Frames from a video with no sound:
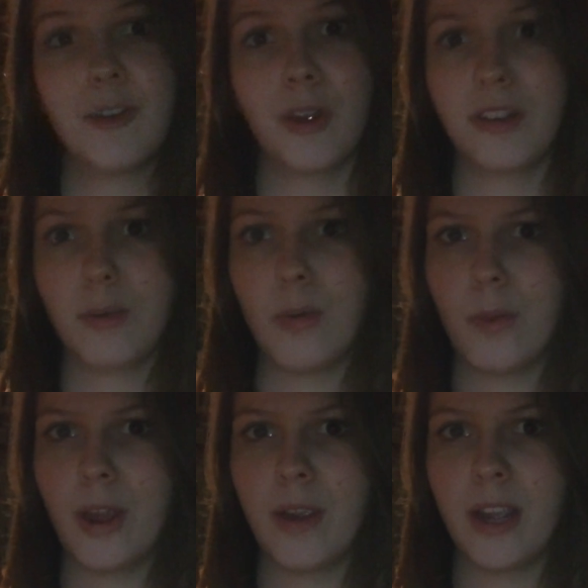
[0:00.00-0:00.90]
dress you were
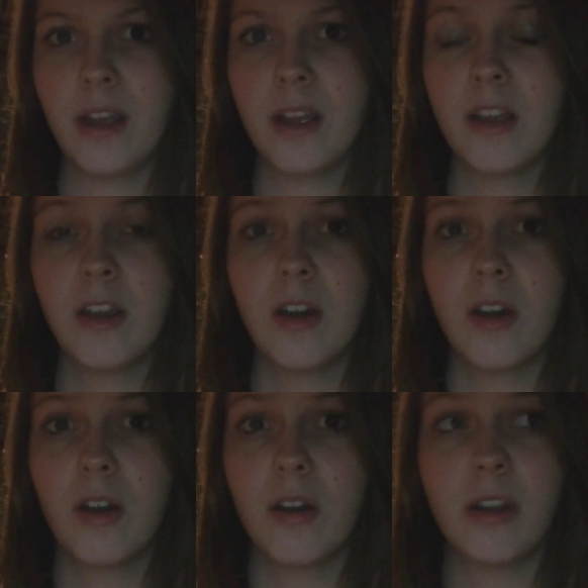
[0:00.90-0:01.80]
wearing,
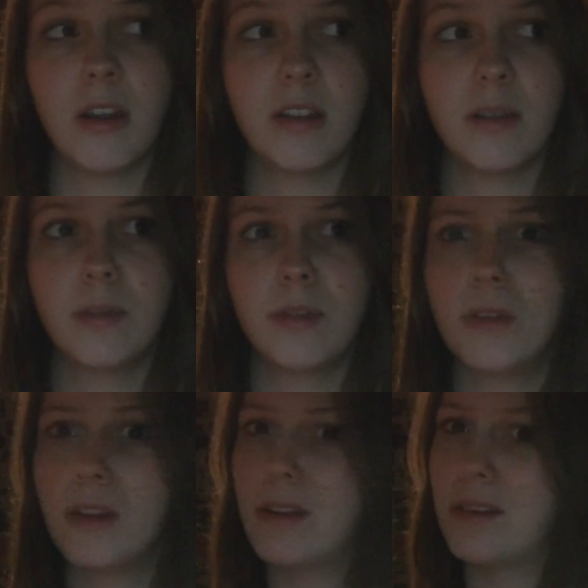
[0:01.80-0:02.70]
or the awesome suit
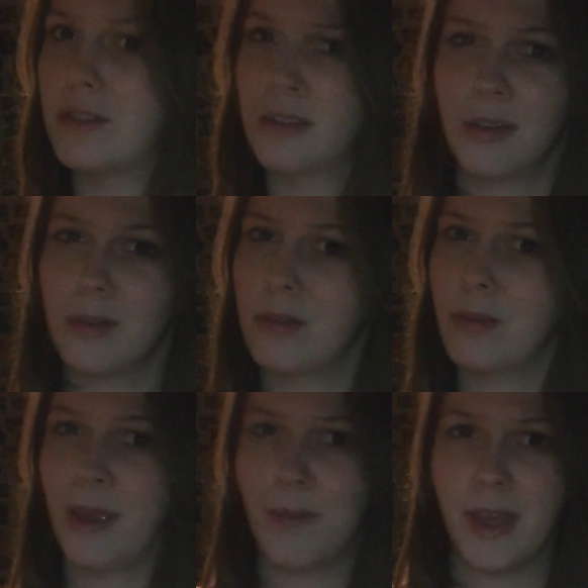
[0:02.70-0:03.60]
that is a total
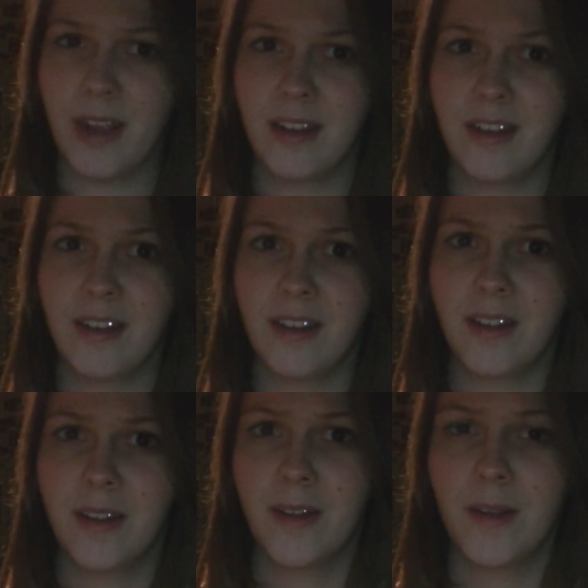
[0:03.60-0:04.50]
babe magnet.
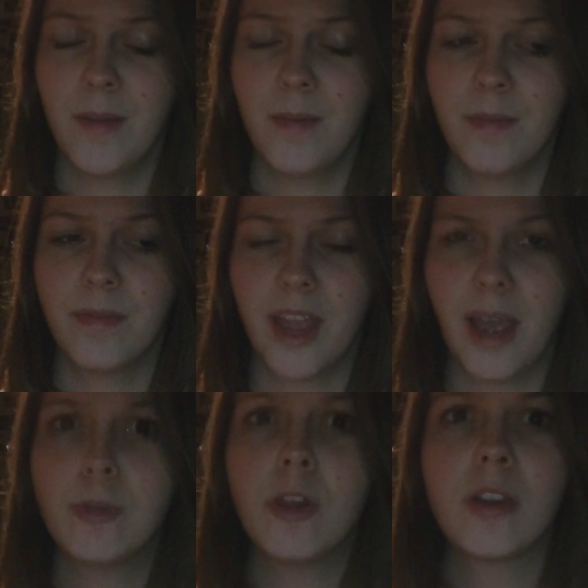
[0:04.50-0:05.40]

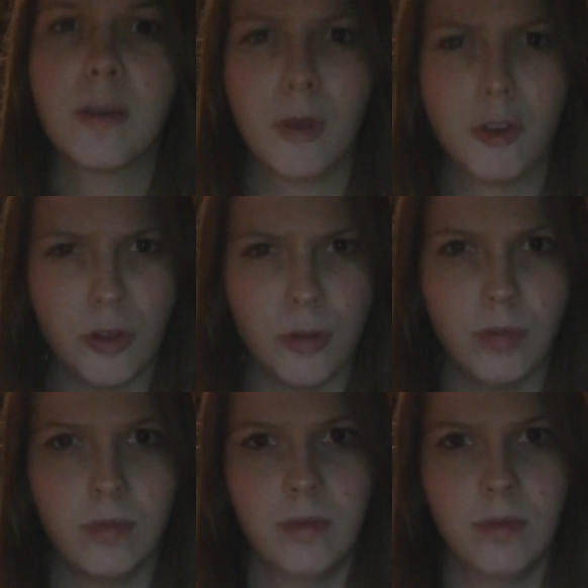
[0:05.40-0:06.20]
I'm talking about you.